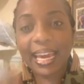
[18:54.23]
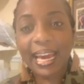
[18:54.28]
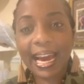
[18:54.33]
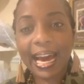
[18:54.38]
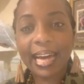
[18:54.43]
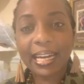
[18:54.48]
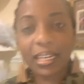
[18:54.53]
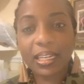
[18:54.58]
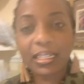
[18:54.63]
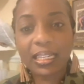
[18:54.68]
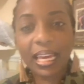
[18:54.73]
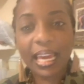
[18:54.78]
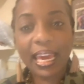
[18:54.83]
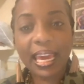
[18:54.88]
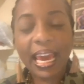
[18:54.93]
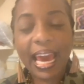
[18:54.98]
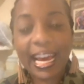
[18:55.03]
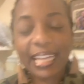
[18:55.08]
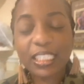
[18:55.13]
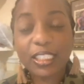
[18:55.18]
got the
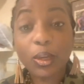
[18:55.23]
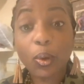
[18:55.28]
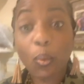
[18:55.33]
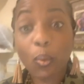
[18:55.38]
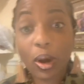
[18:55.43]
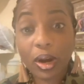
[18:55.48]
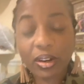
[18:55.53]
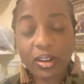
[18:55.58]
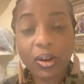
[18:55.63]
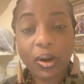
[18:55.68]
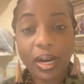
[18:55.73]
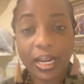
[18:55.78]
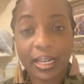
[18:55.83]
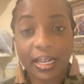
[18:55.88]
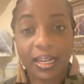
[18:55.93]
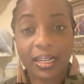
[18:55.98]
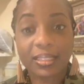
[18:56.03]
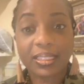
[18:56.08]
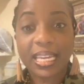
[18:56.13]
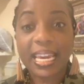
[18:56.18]
he has to work on
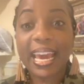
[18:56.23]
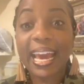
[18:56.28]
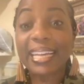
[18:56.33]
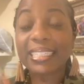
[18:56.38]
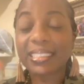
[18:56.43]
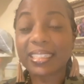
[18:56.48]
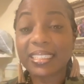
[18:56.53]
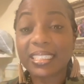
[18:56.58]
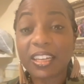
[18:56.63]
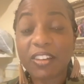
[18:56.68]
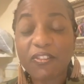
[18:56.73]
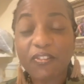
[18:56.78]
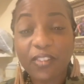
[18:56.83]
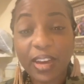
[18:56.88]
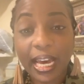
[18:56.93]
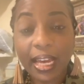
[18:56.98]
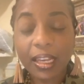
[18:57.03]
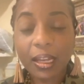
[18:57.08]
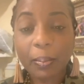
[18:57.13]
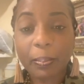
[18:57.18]
us. He has to
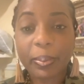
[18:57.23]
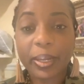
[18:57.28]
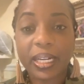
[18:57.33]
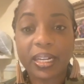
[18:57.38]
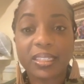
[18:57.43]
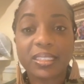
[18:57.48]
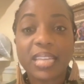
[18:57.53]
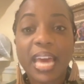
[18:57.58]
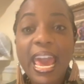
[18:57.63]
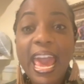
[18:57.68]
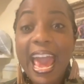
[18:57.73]
develop us.